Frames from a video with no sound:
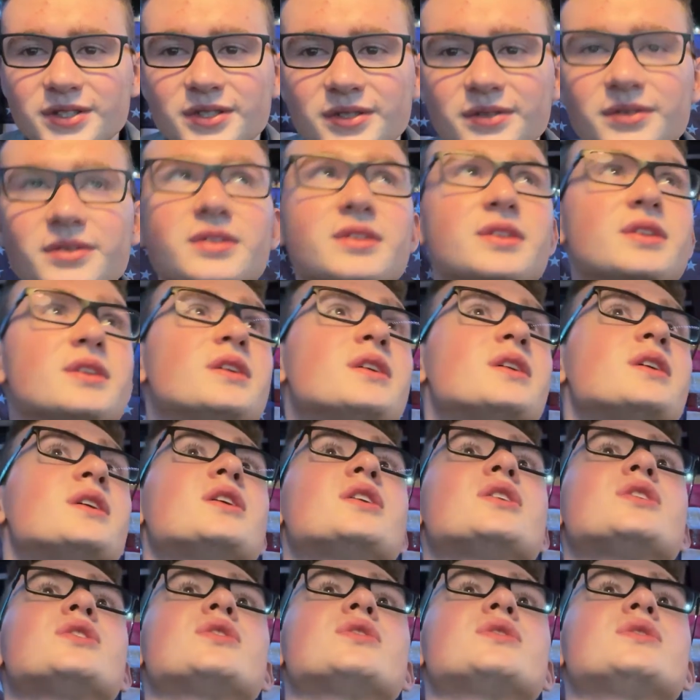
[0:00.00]
a
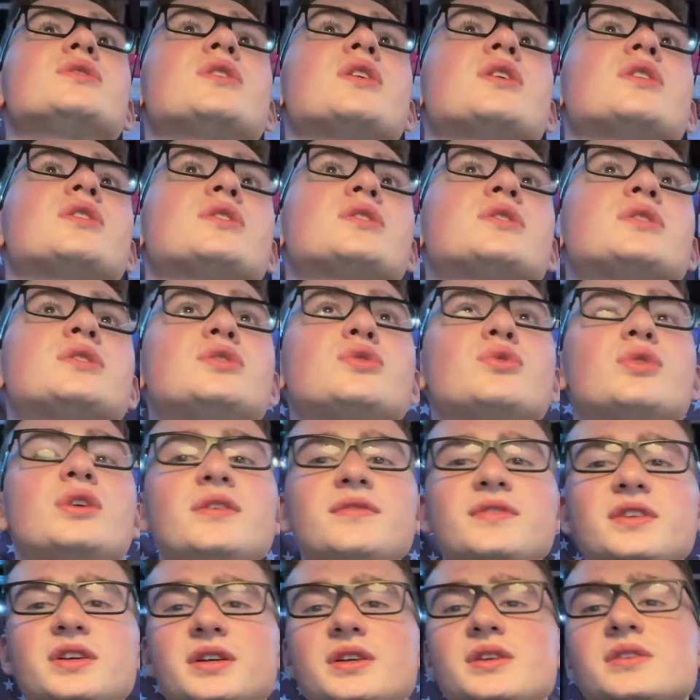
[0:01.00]
good color. Do I
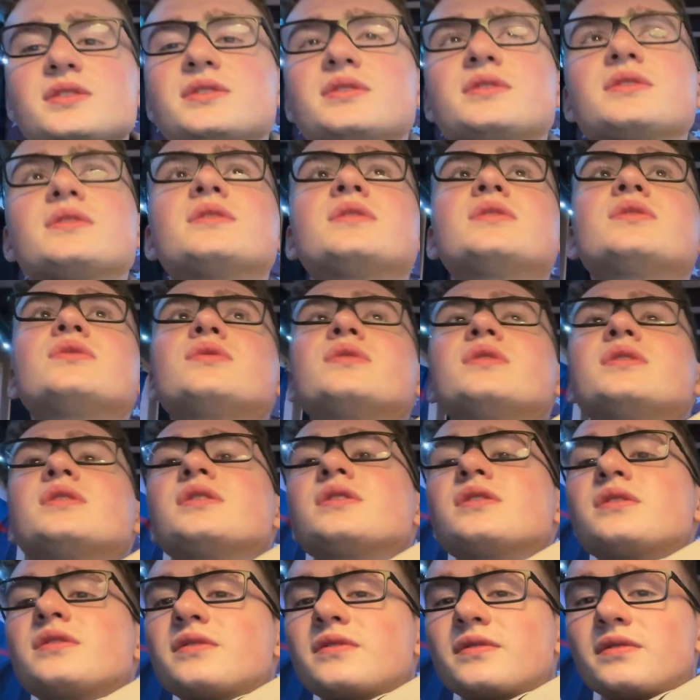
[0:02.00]
have the case?
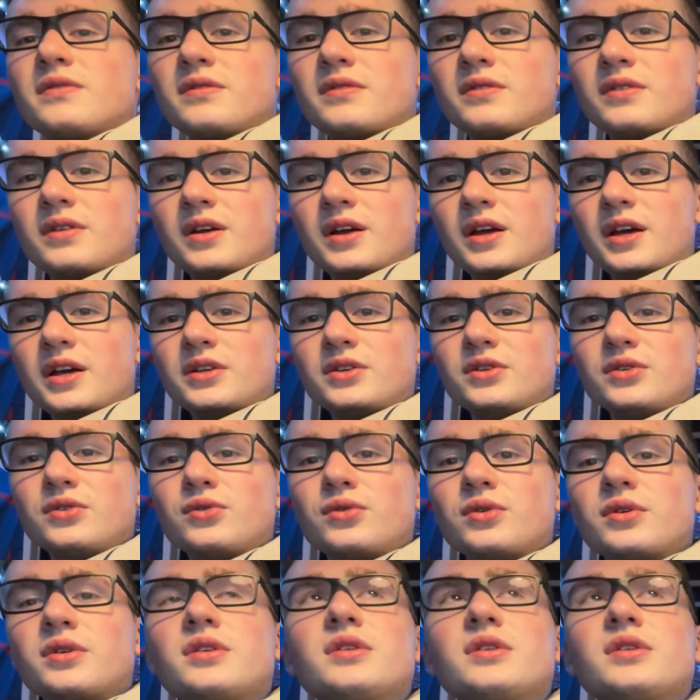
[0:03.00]
I do.